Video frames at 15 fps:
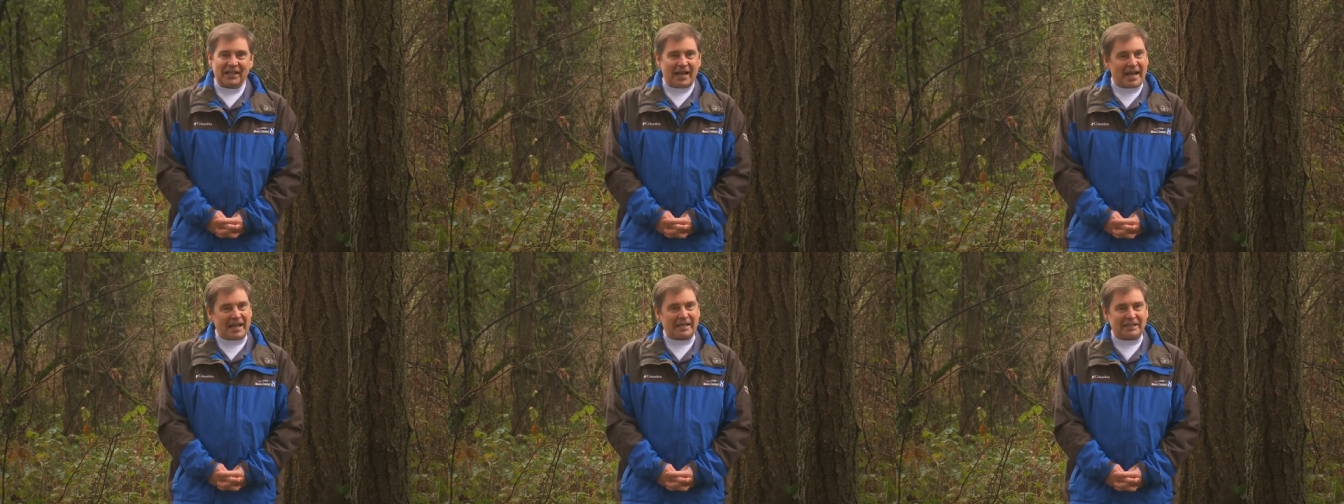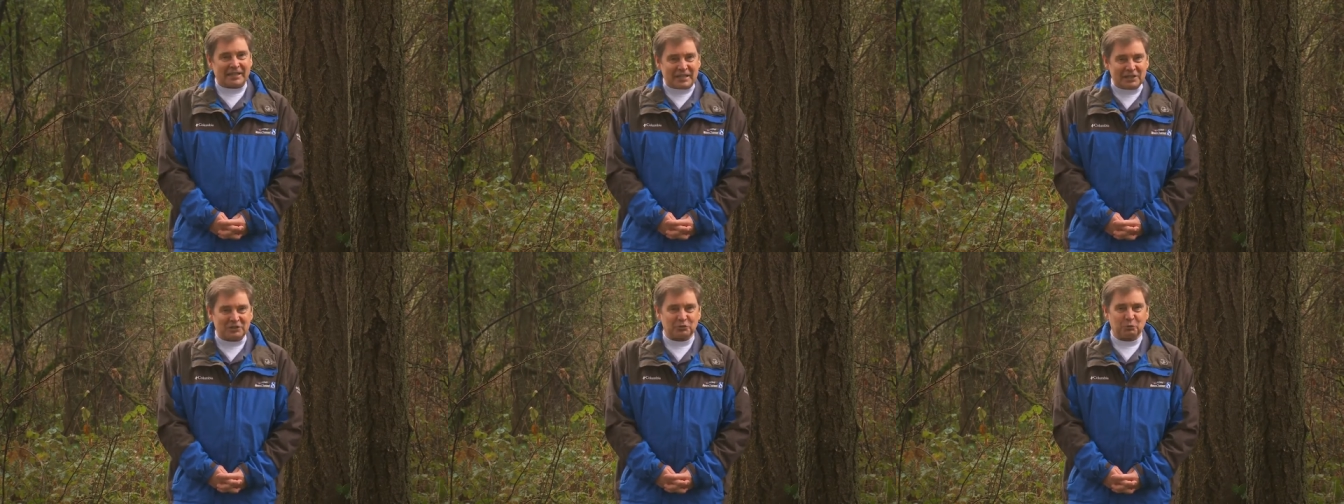and
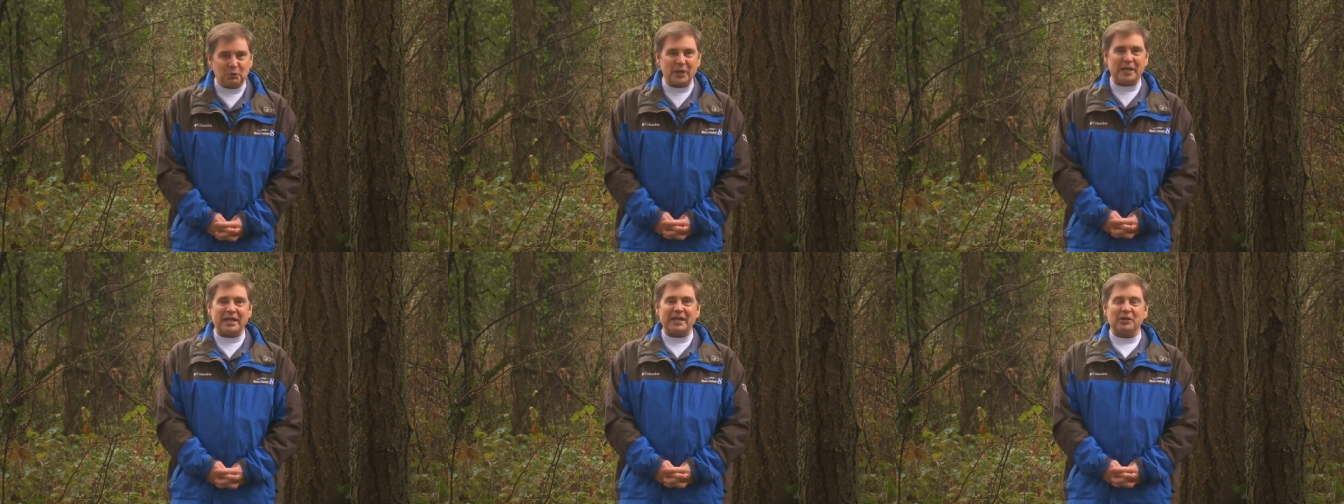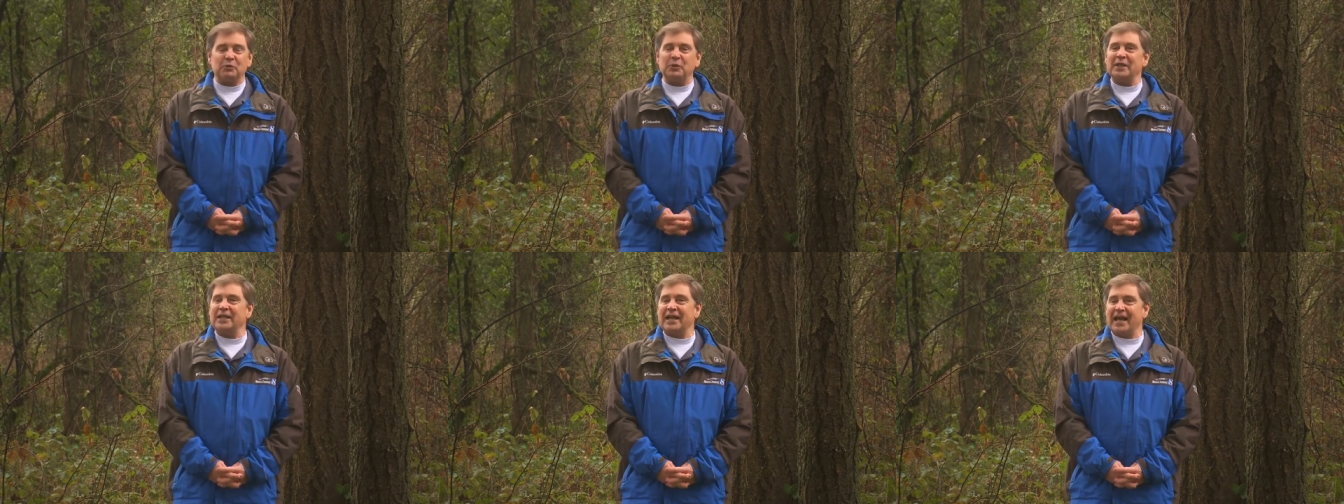this week
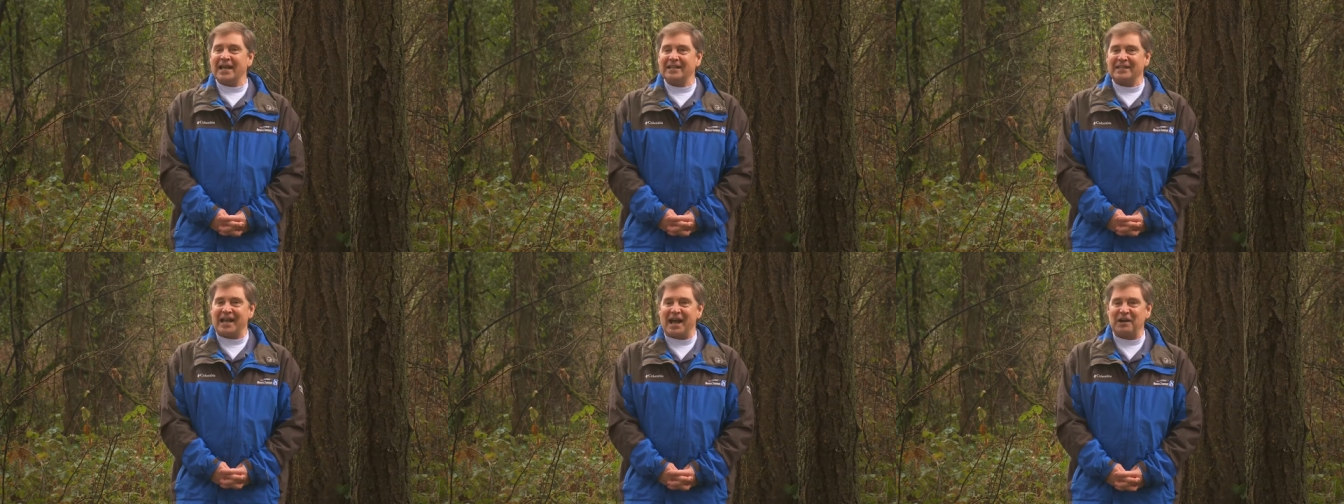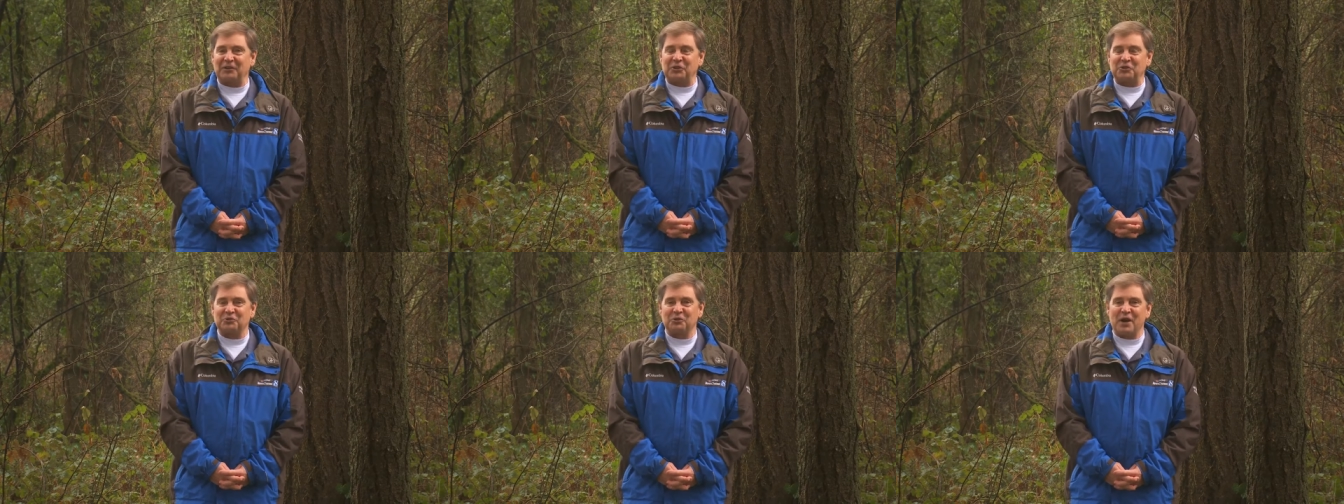we head down
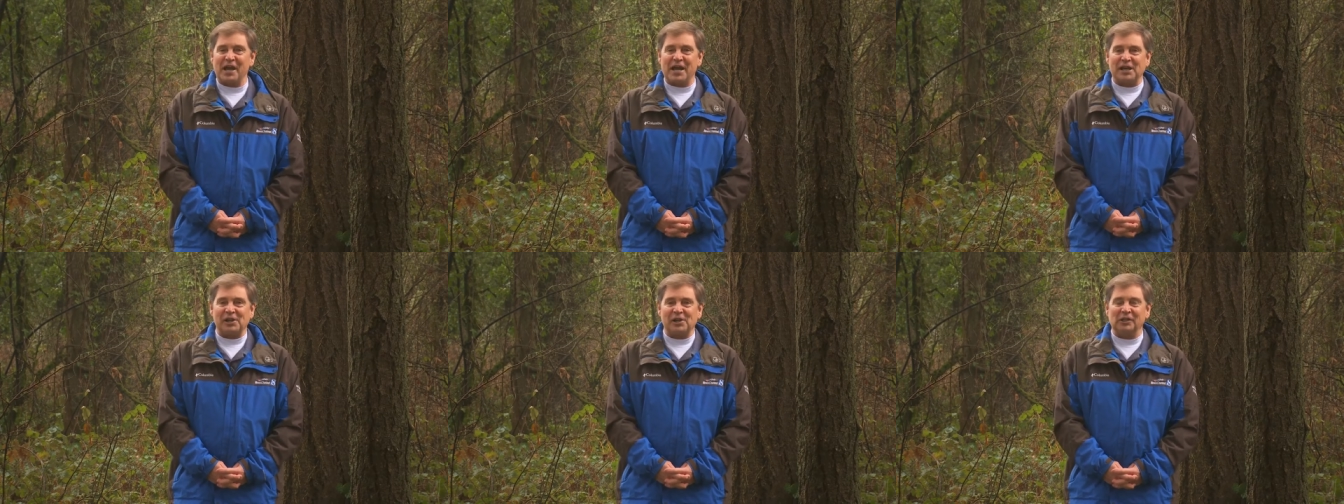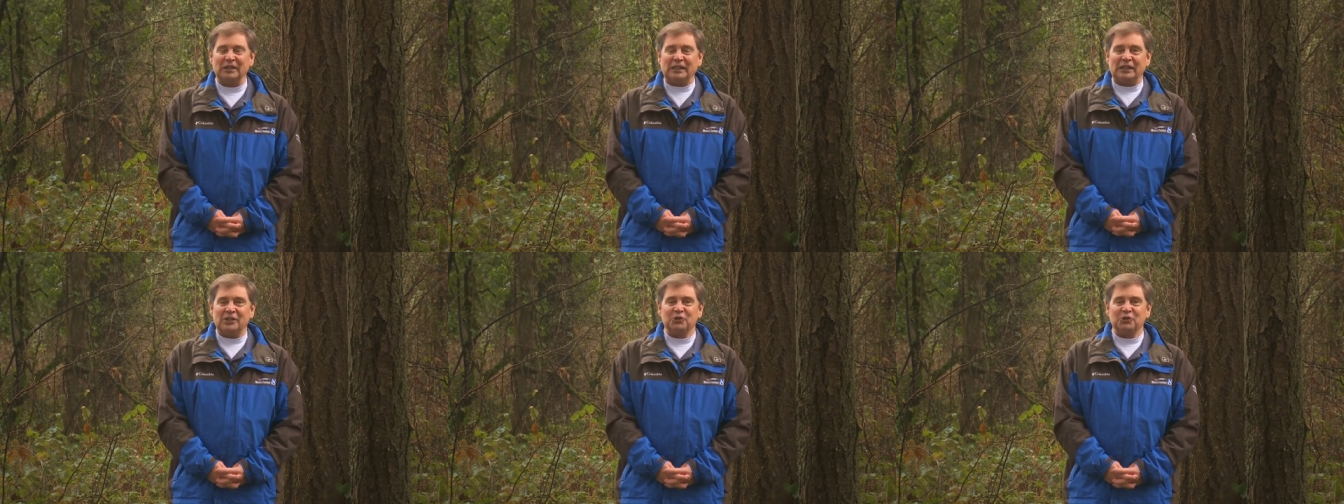a trail